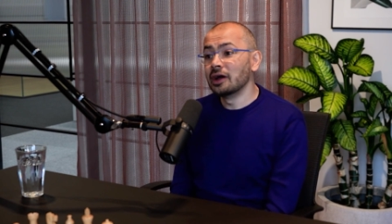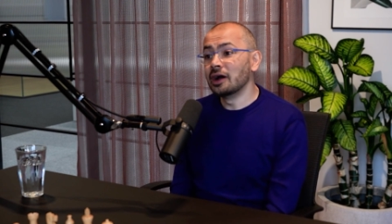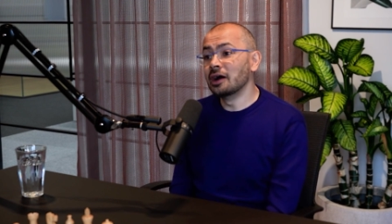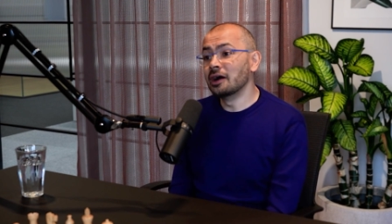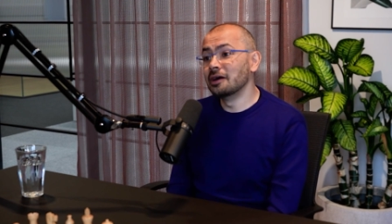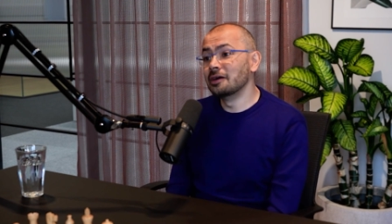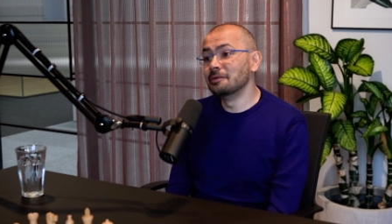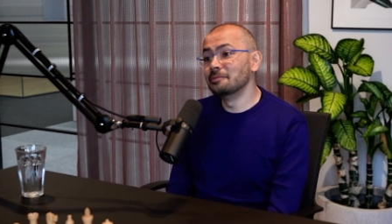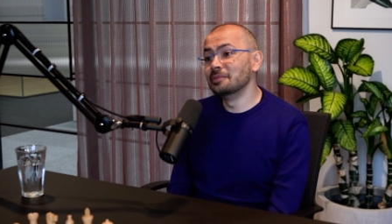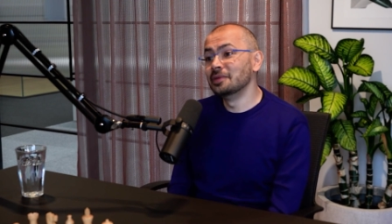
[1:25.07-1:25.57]

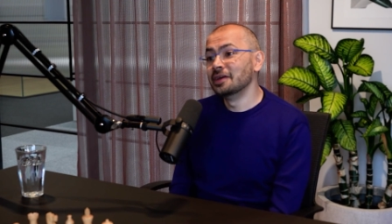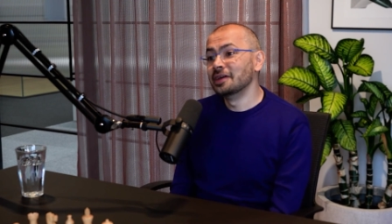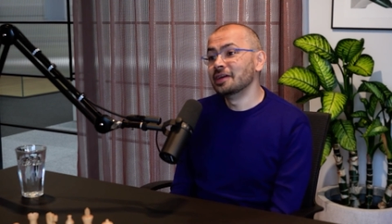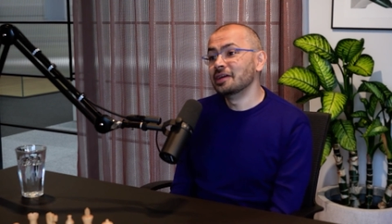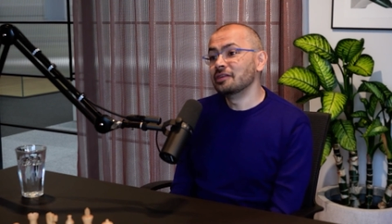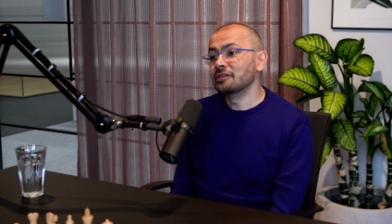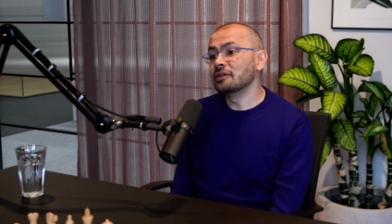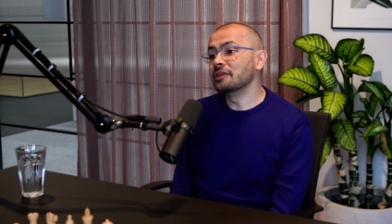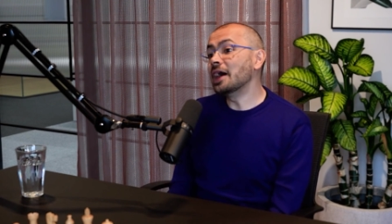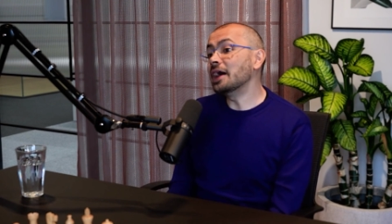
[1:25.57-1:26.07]
Um,
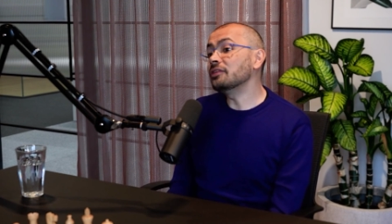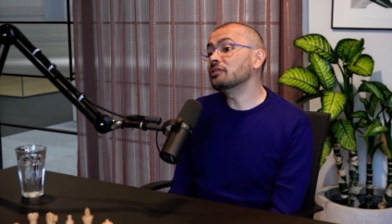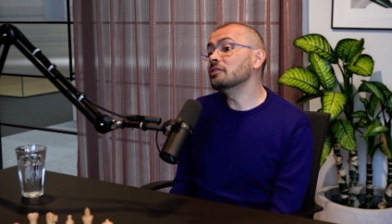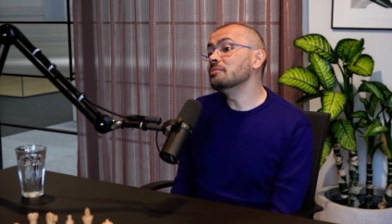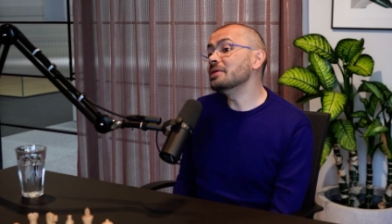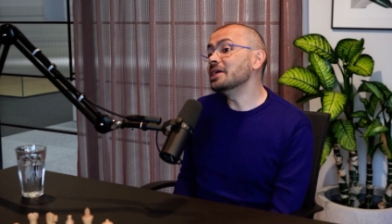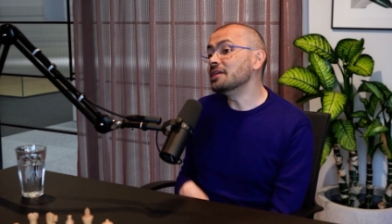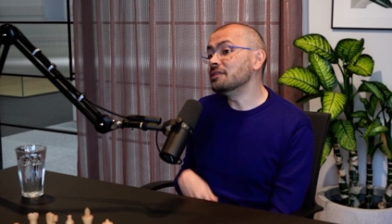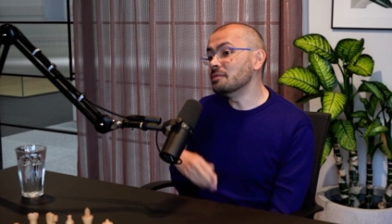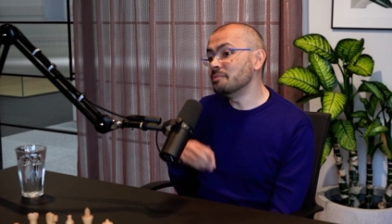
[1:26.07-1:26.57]
so that
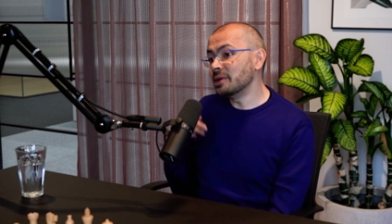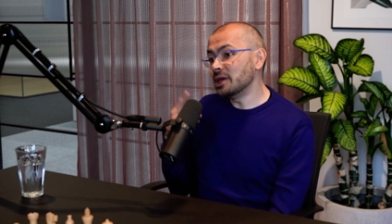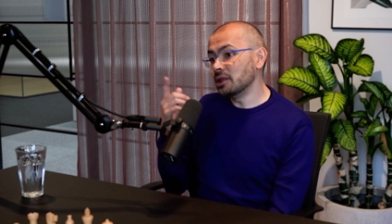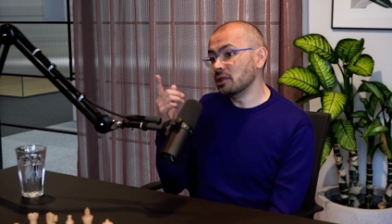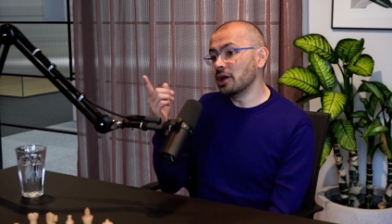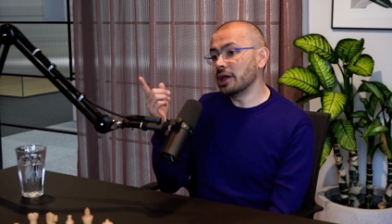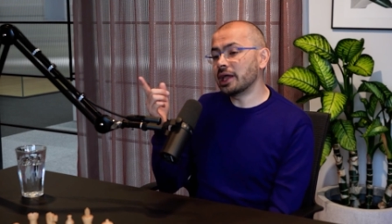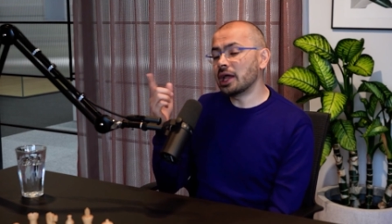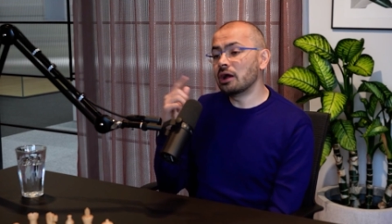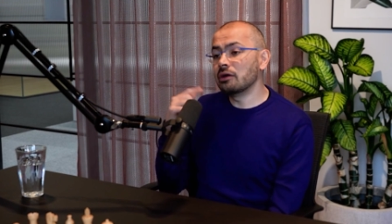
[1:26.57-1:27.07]
to me is a bit
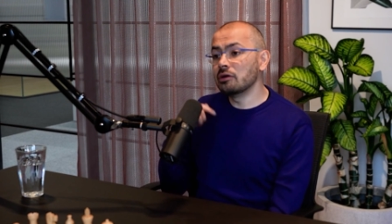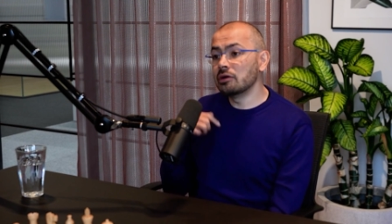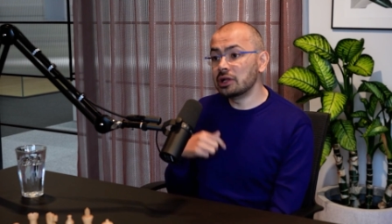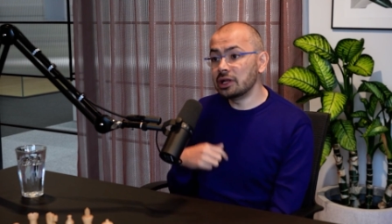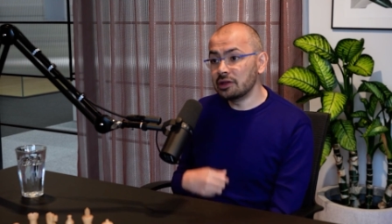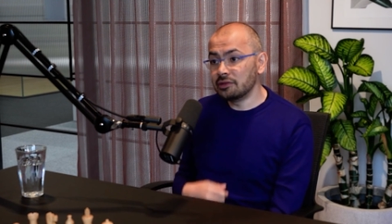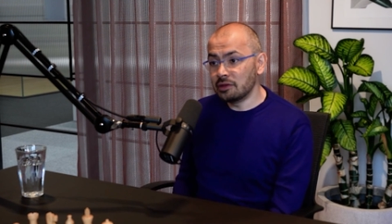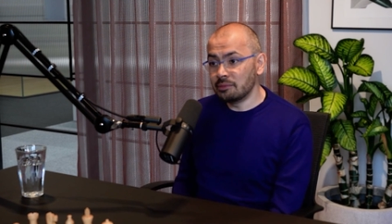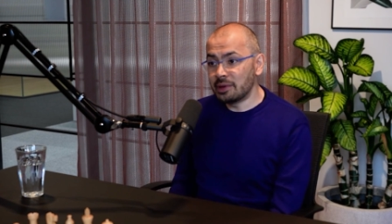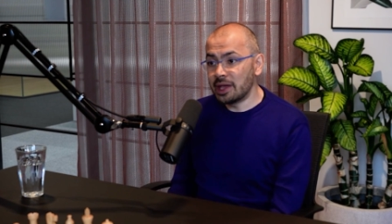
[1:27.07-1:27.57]
like our
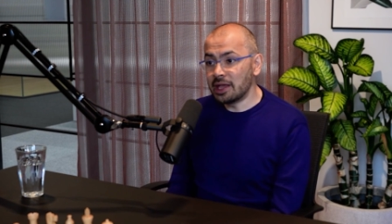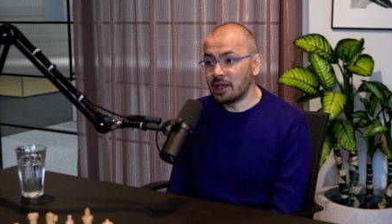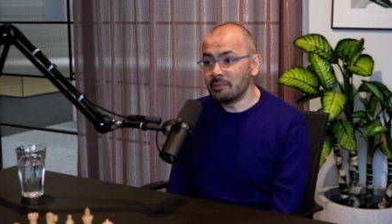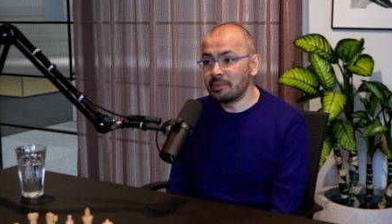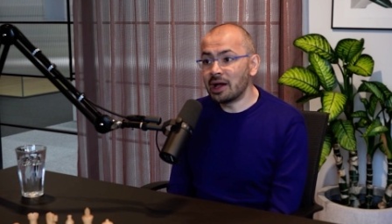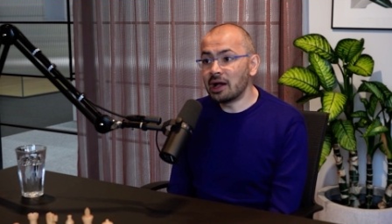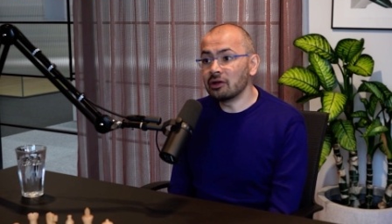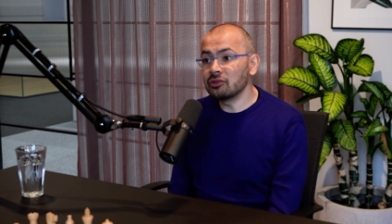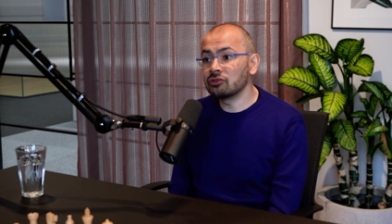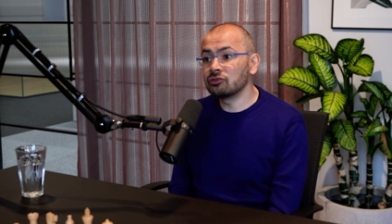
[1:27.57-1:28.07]
earlier debate
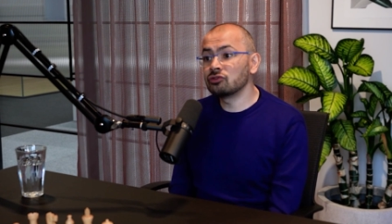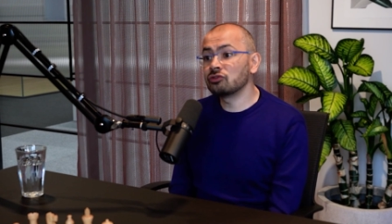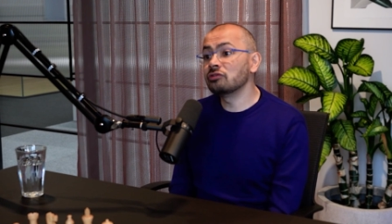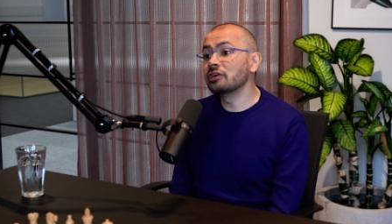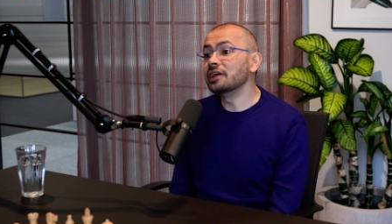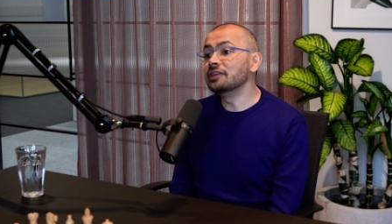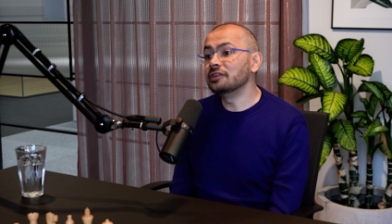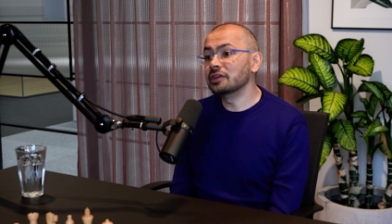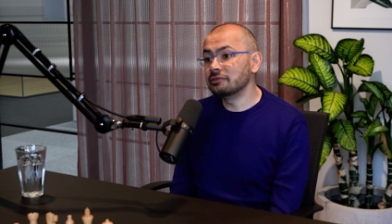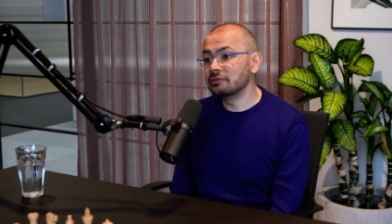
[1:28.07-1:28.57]
about
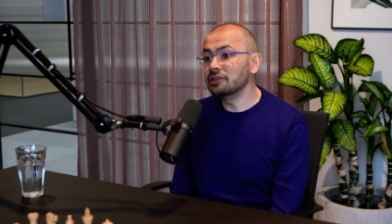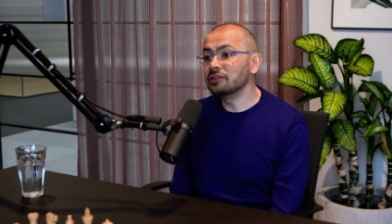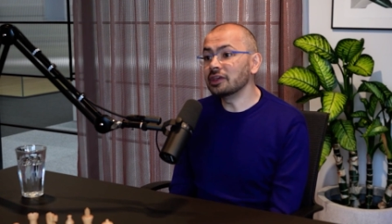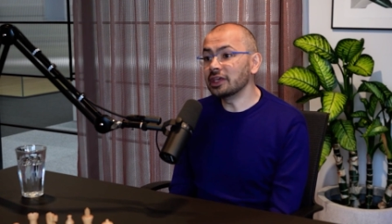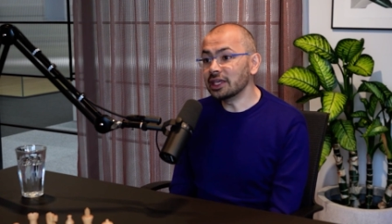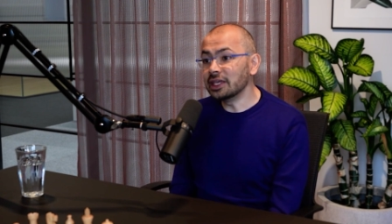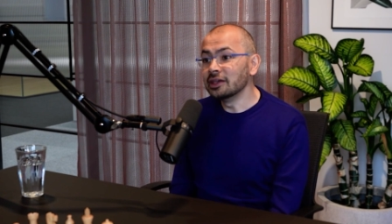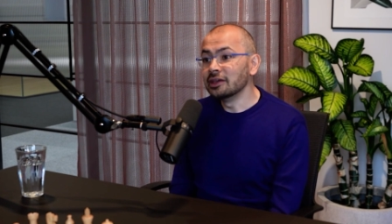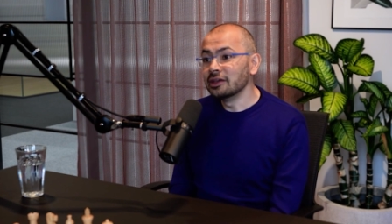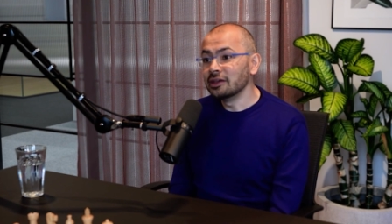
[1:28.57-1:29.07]

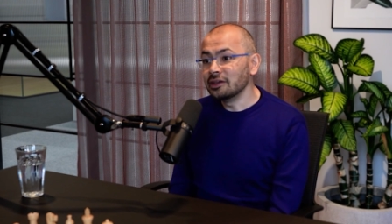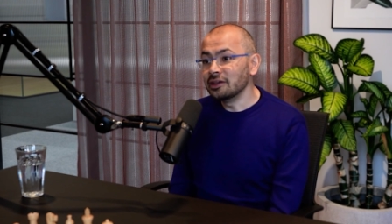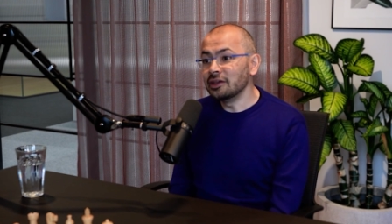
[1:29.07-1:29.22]
creativity,